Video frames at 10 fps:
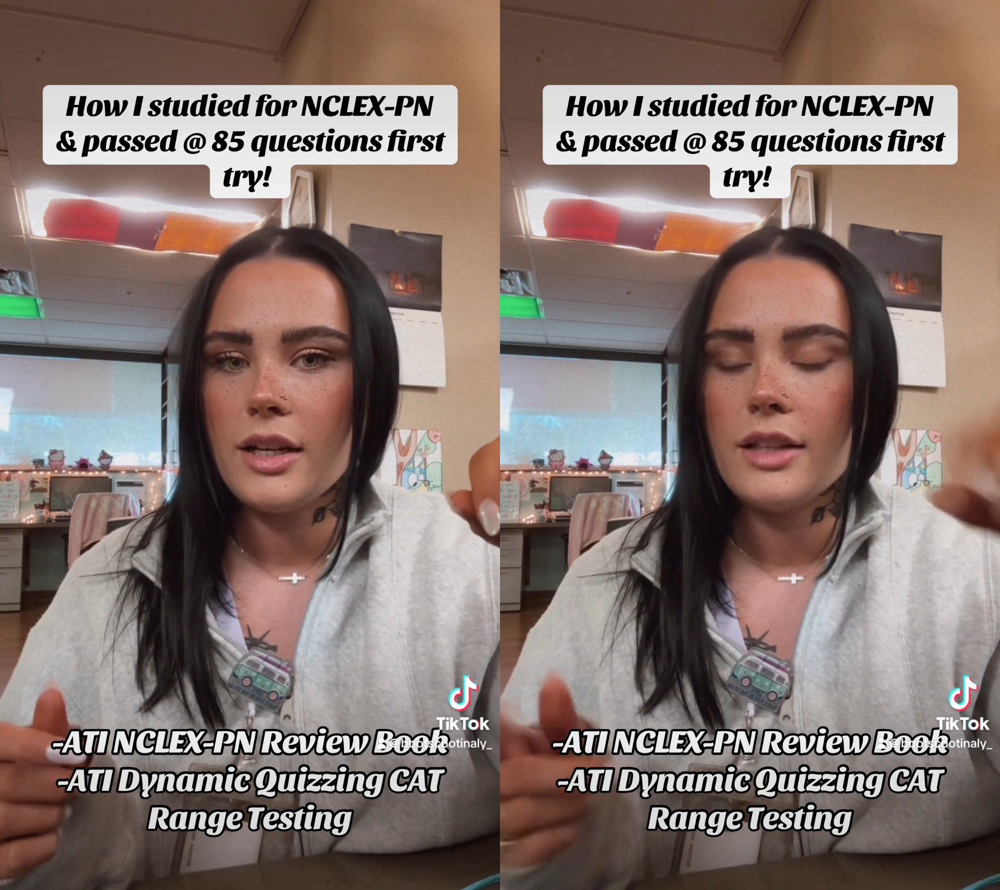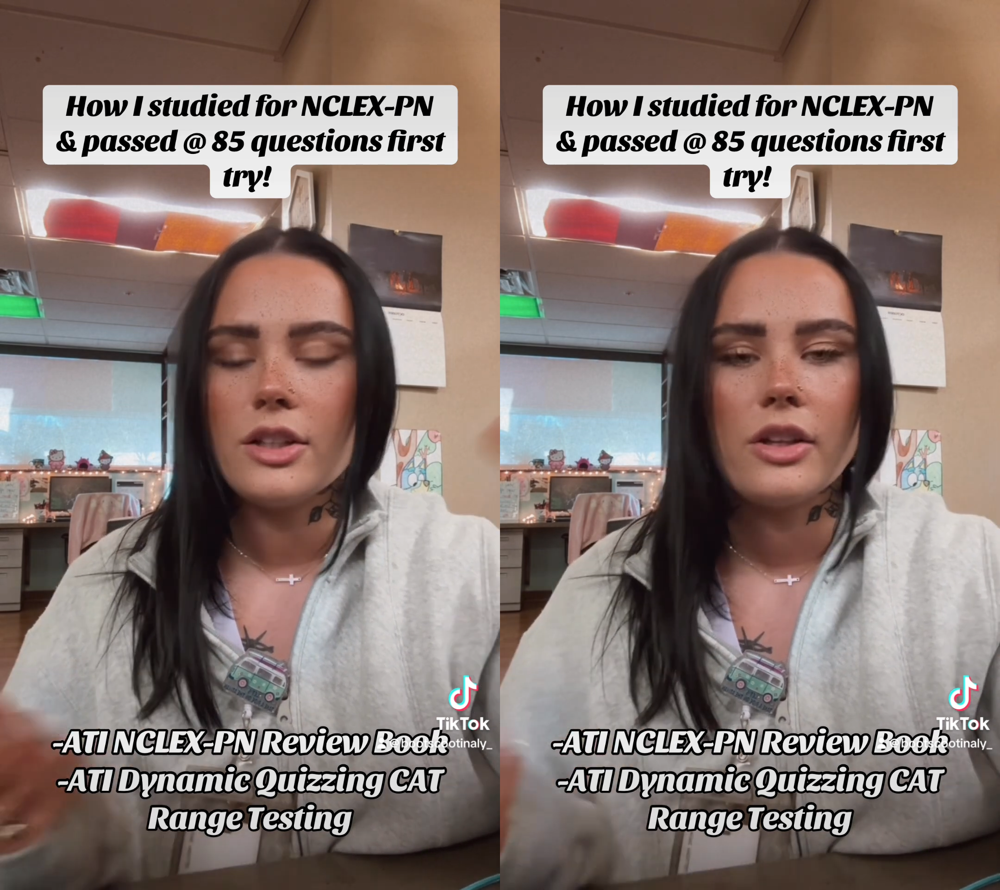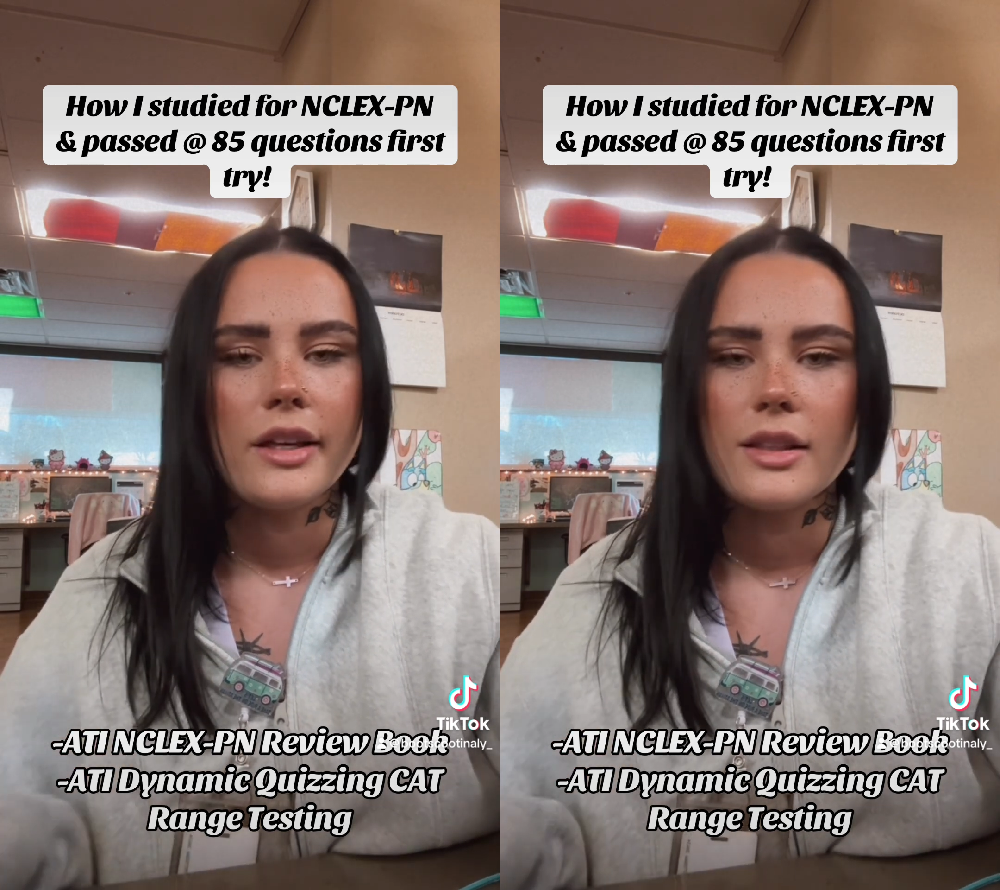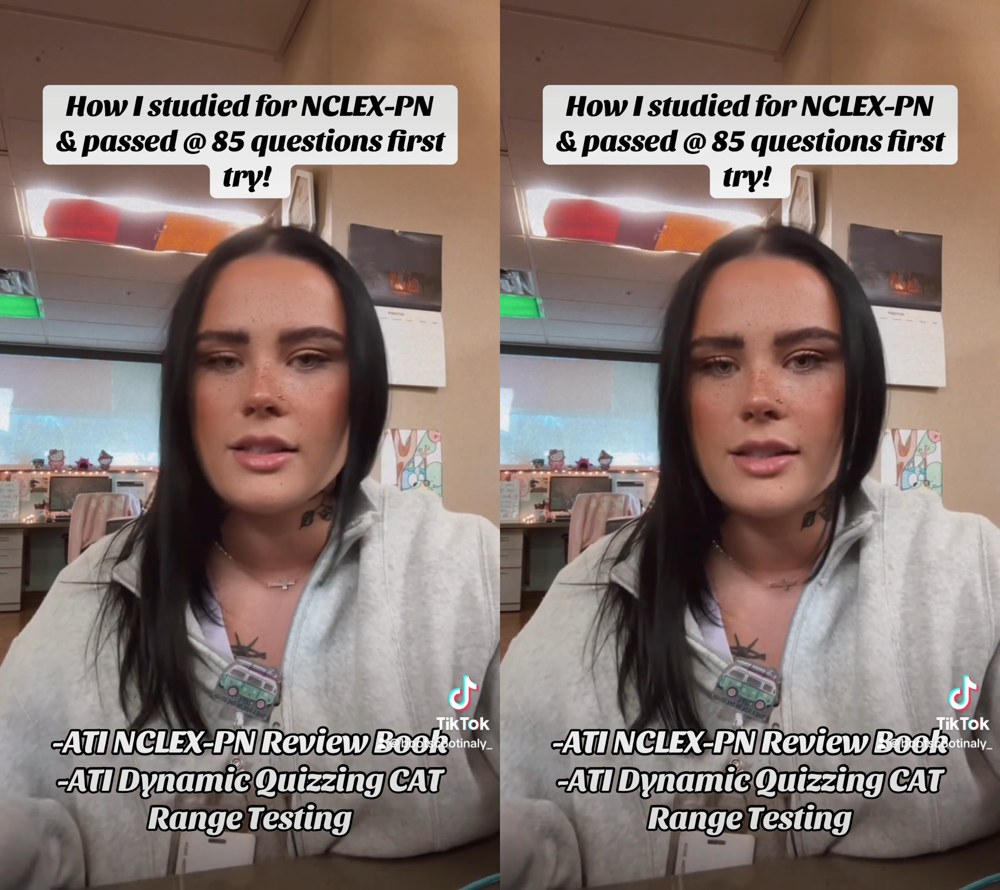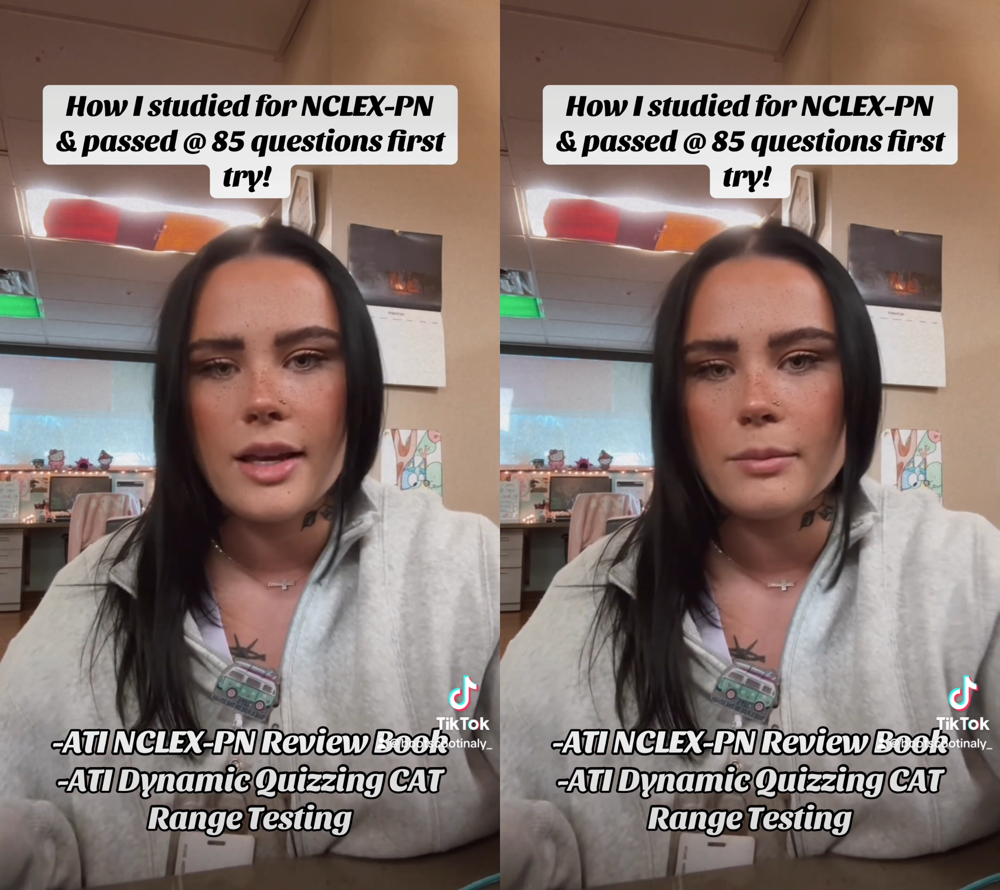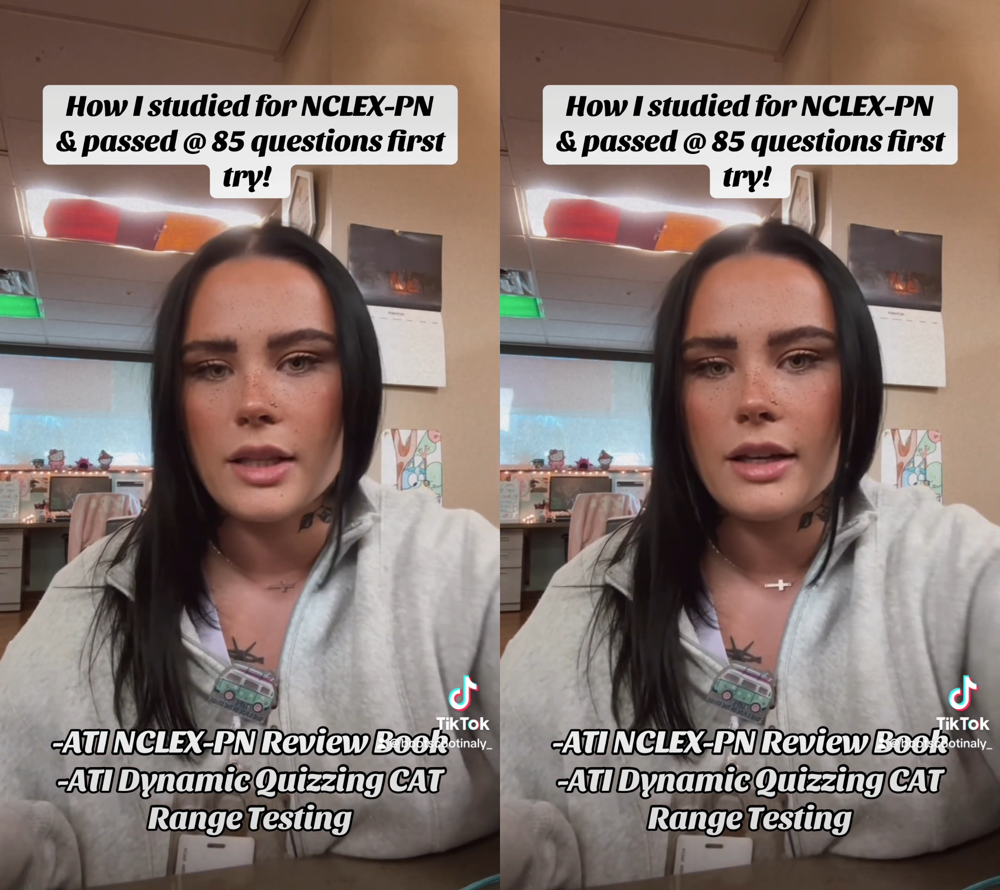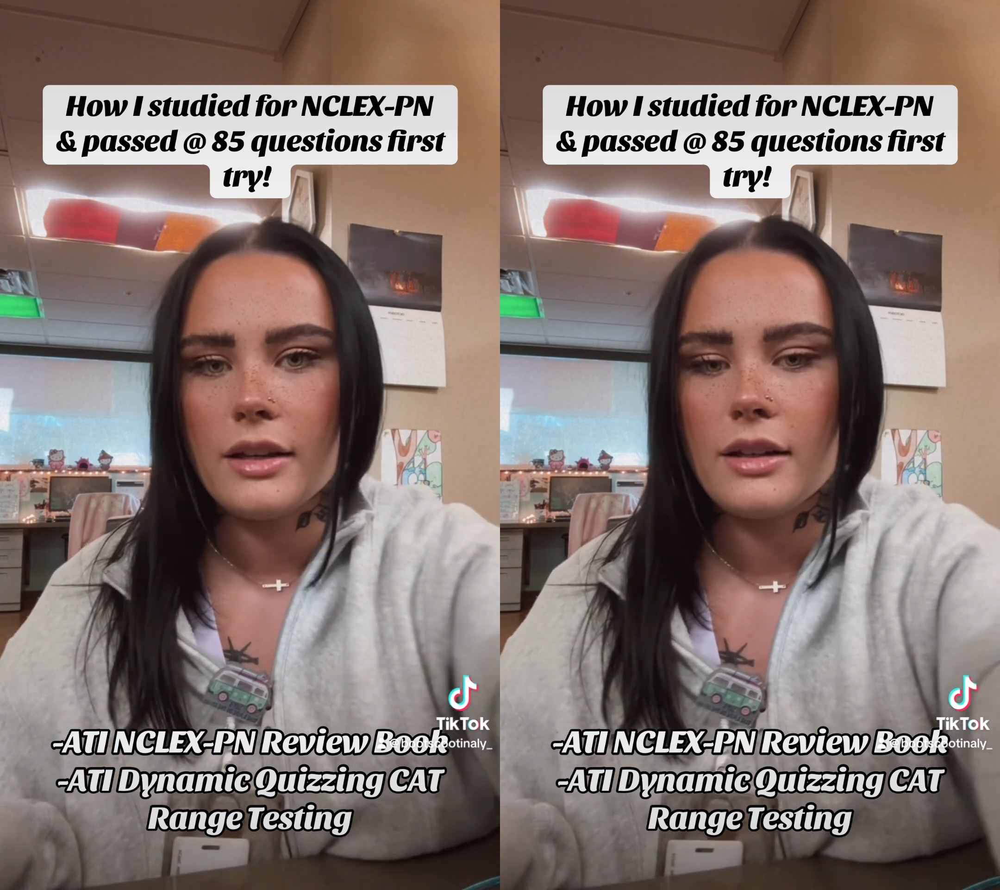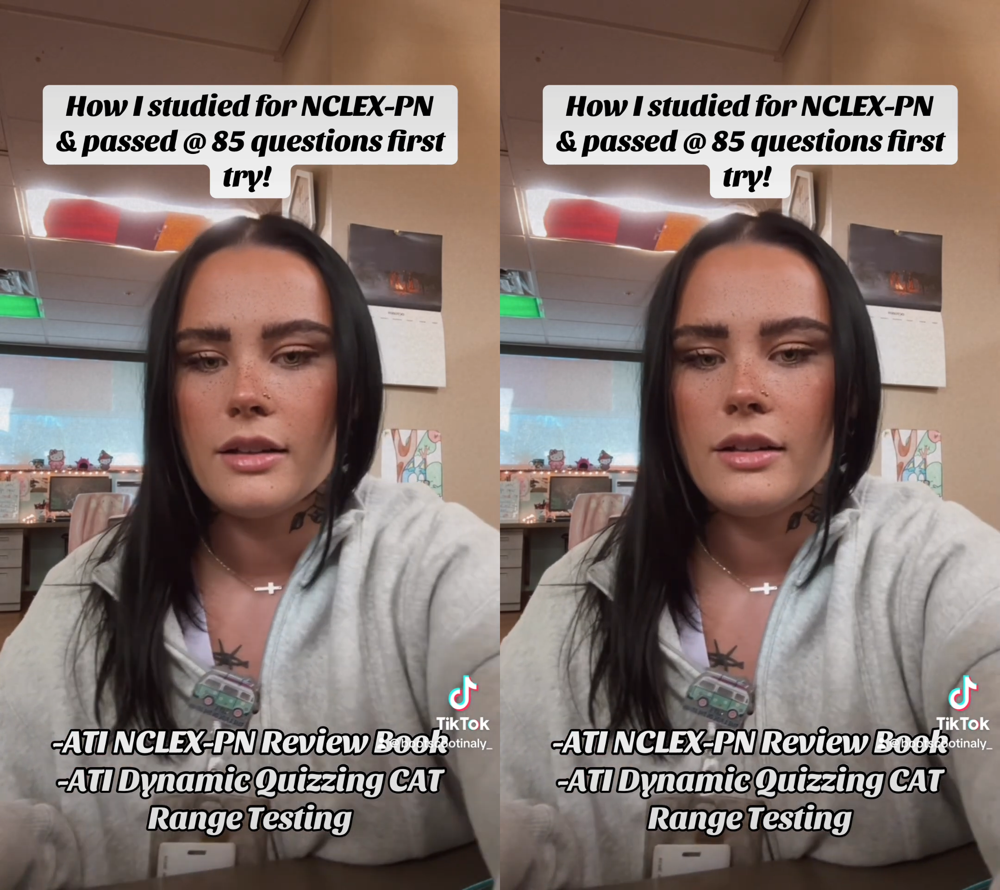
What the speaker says: and they're like the same thing.